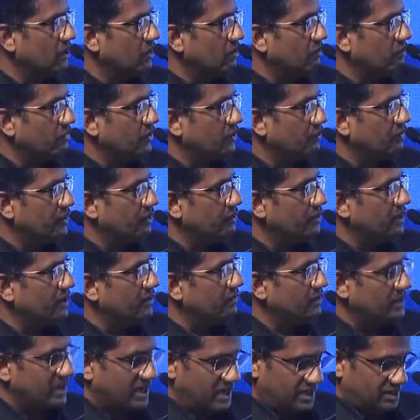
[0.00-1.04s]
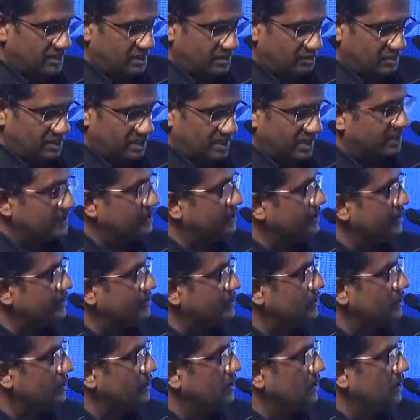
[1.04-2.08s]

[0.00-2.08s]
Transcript: but when you have calciums like this,